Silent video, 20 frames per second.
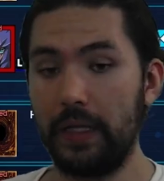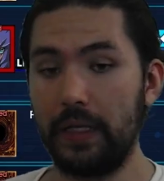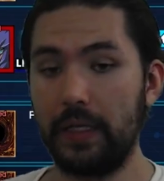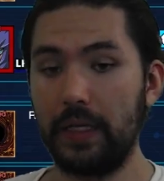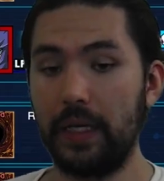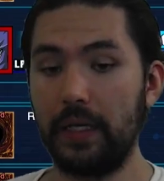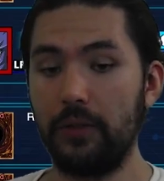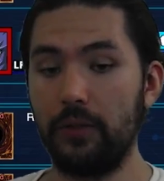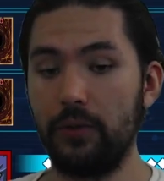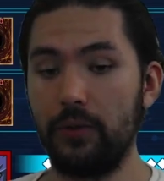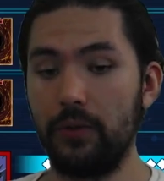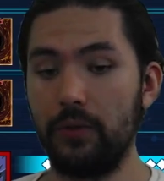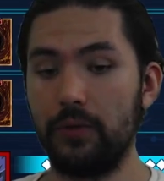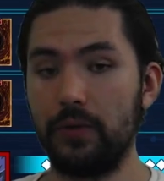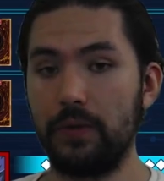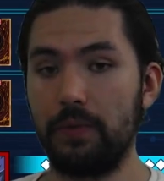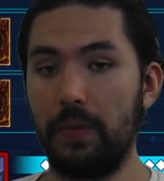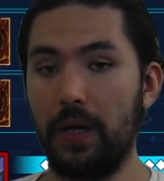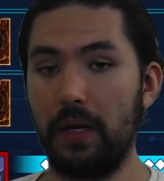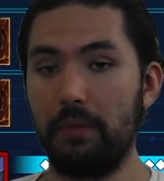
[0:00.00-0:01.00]
I lose
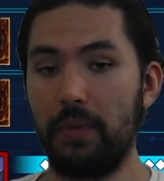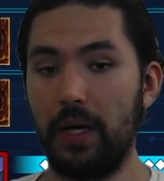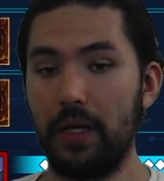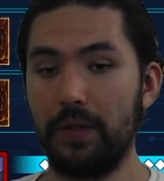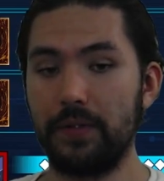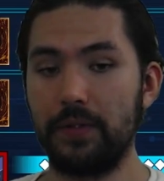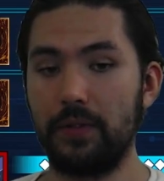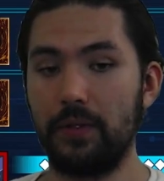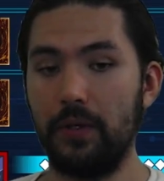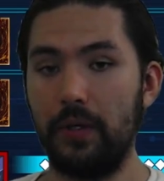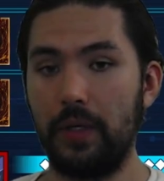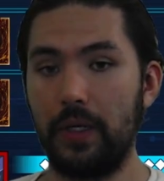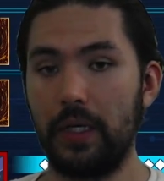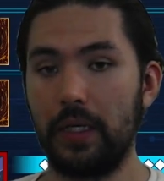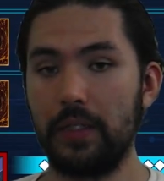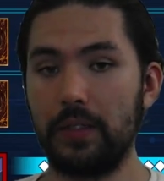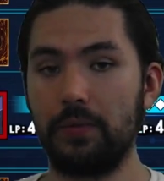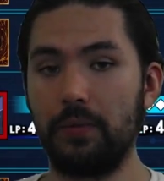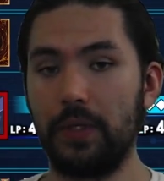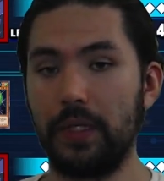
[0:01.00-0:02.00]
my monster, and I
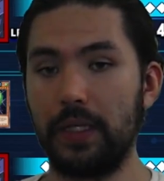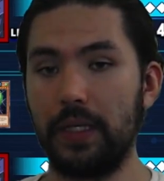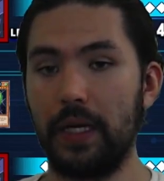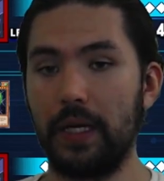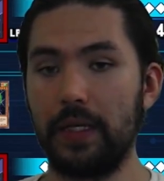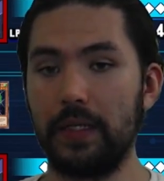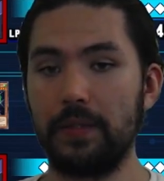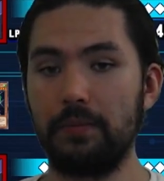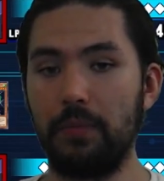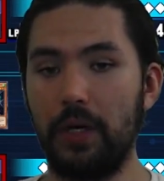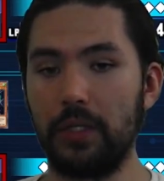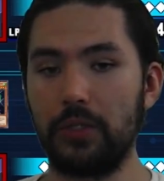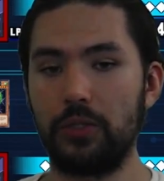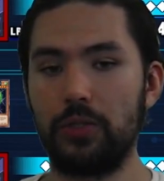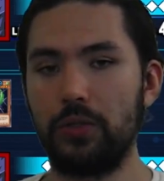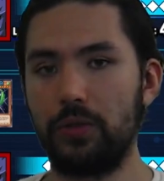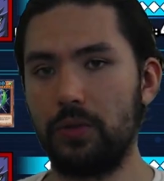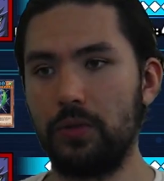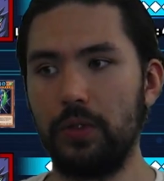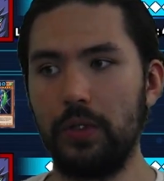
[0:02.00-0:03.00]
just want to get as much,
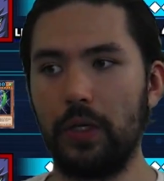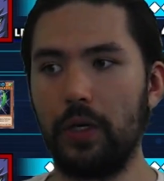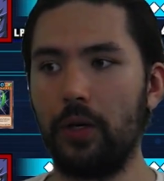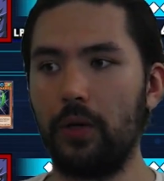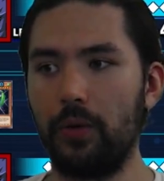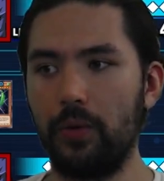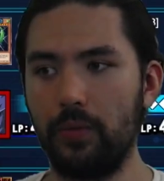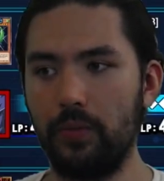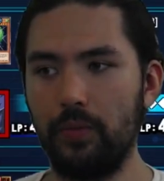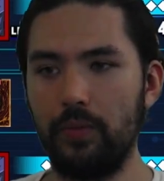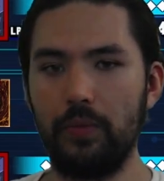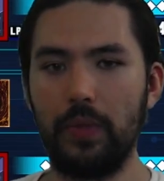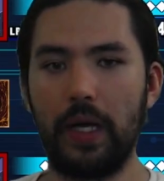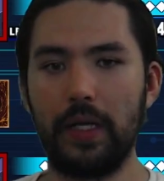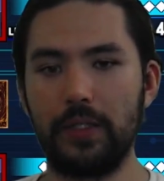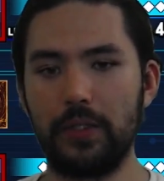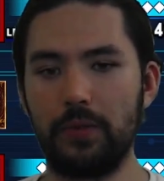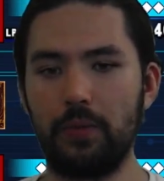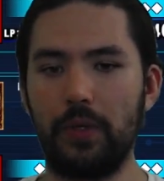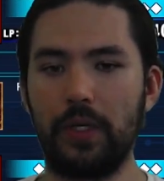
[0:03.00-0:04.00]
I
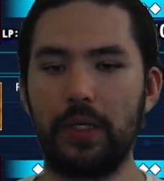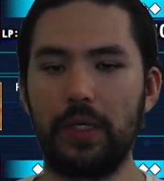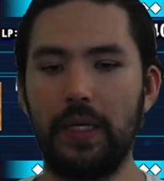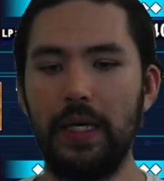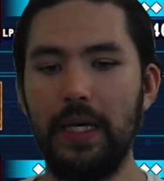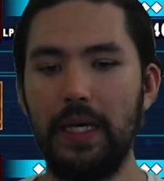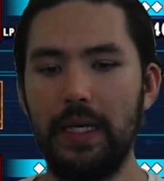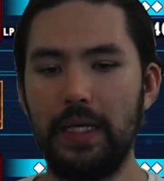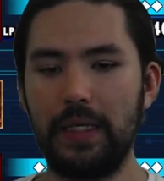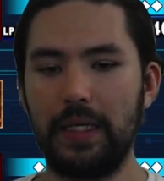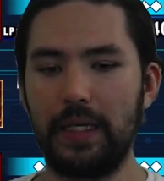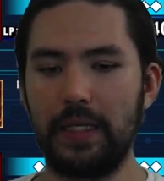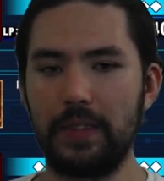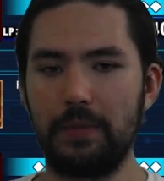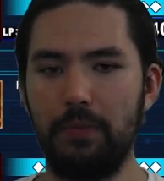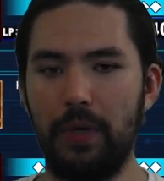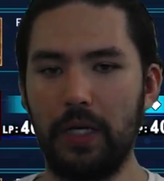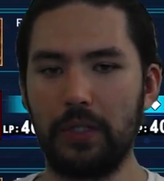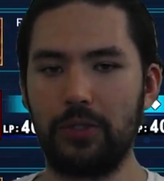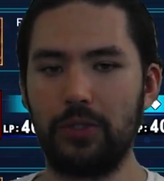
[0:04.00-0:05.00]
just want to get as
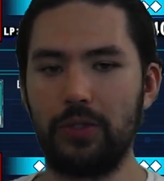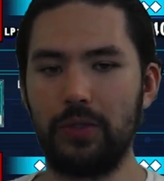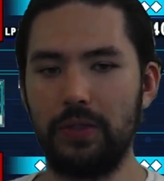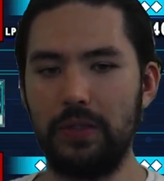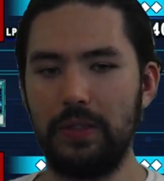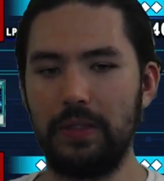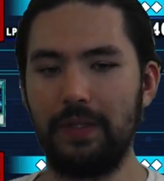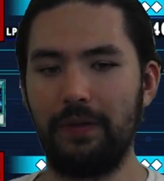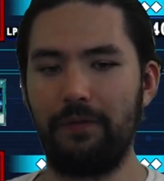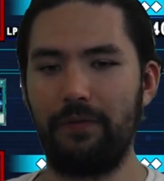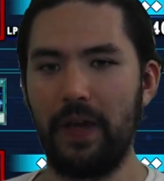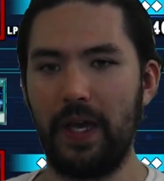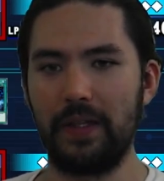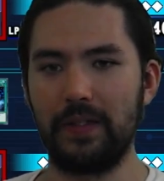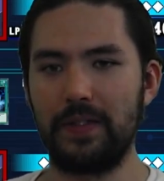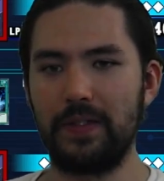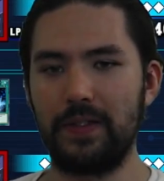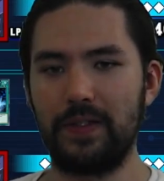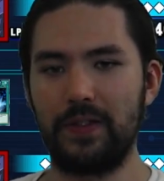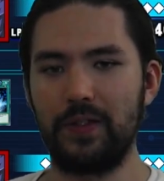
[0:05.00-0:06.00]
much defense
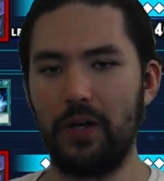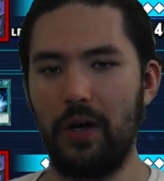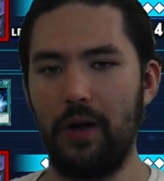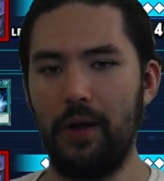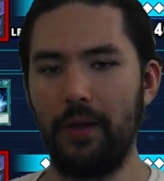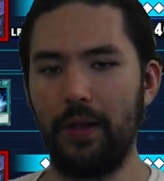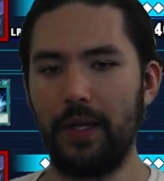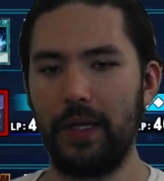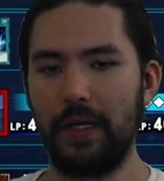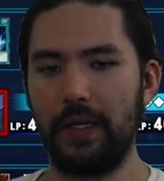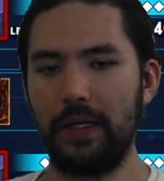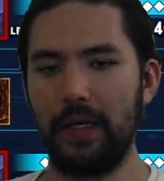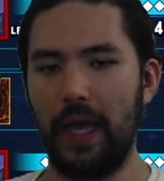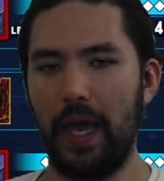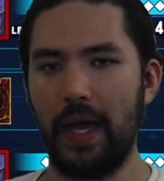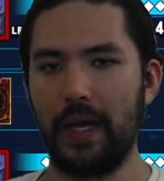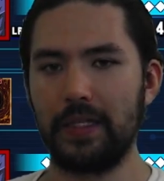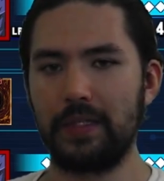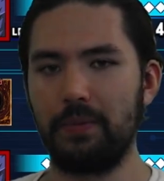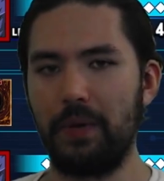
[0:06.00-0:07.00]
stalling
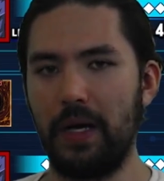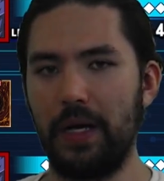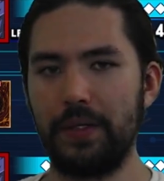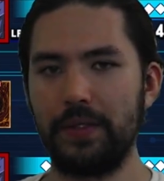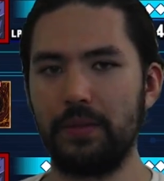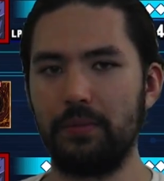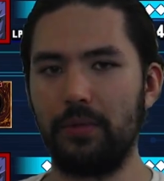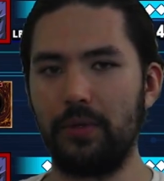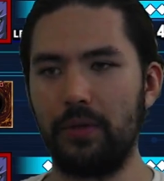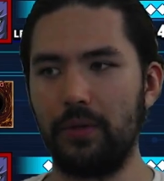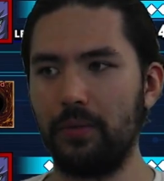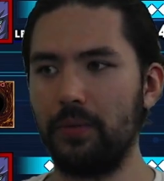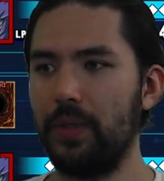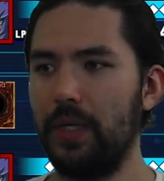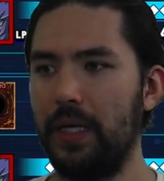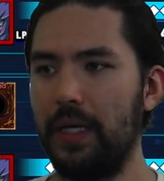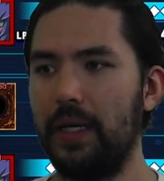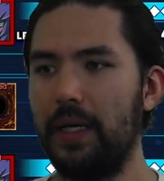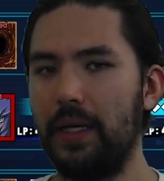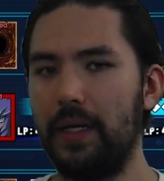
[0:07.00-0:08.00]
as possible.
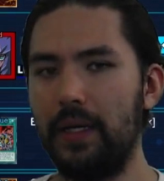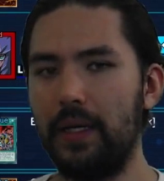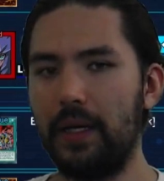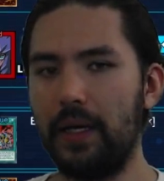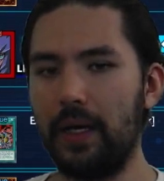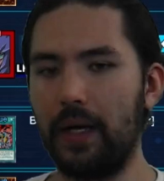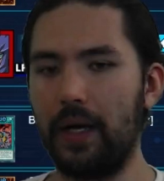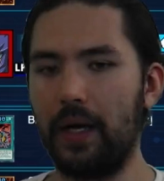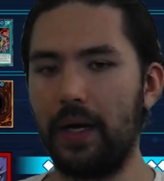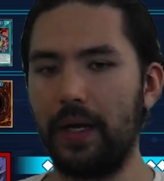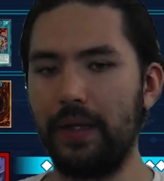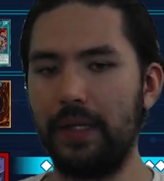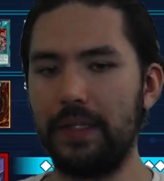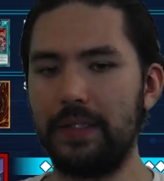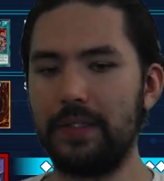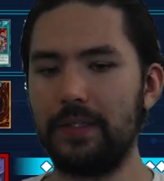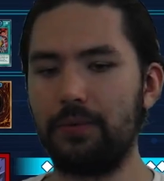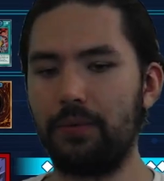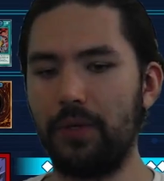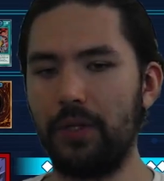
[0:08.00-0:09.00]
And
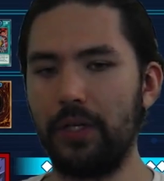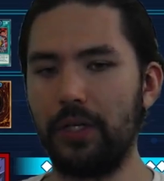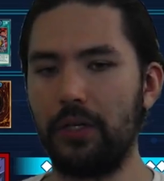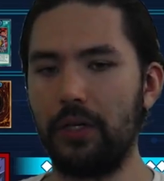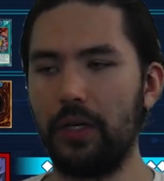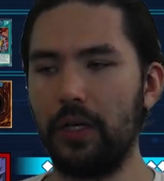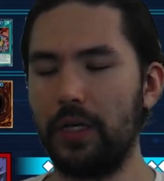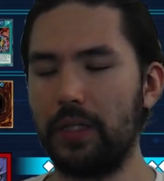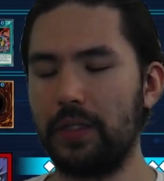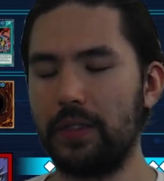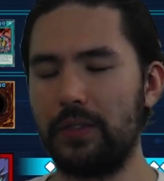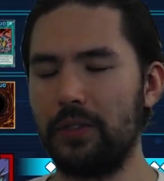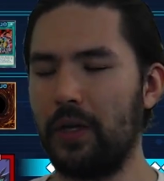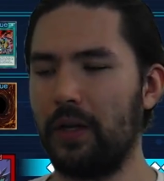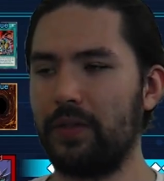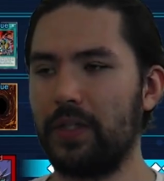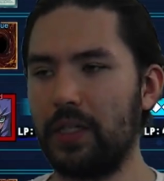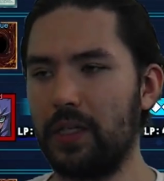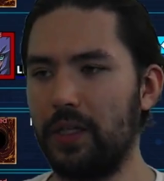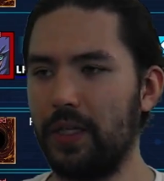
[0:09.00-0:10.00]
this is really good because you don't
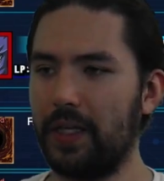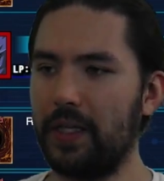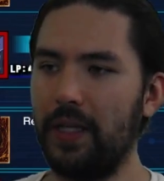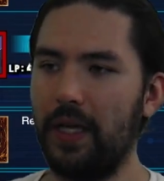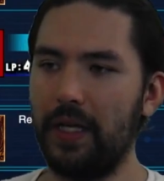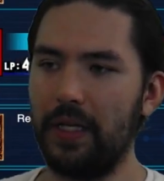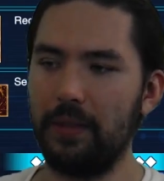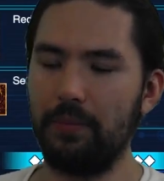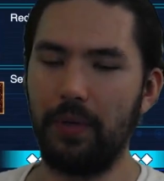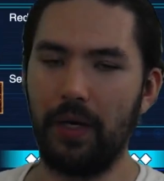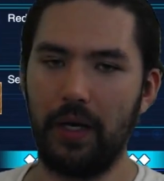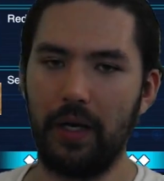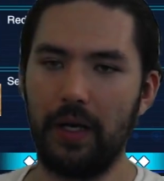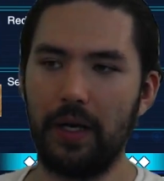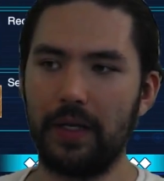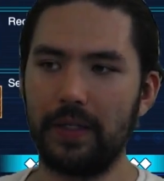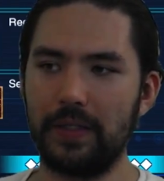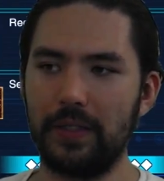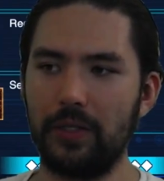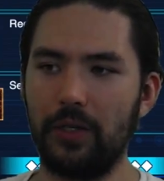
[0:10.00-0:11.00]
have to click
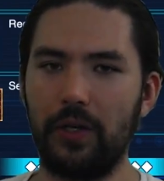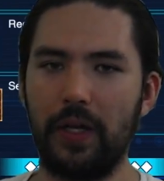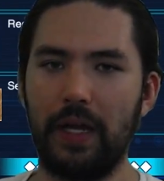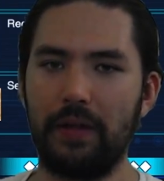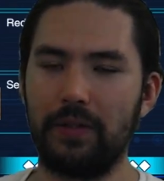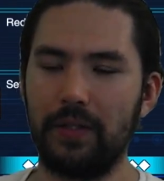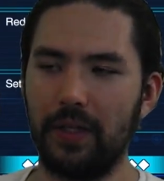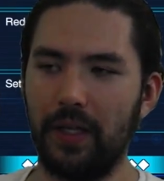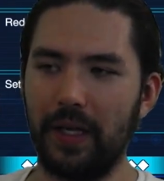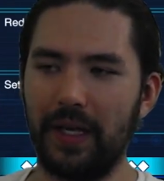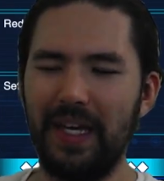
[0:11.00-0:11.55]
ladybugs, and you don't have to like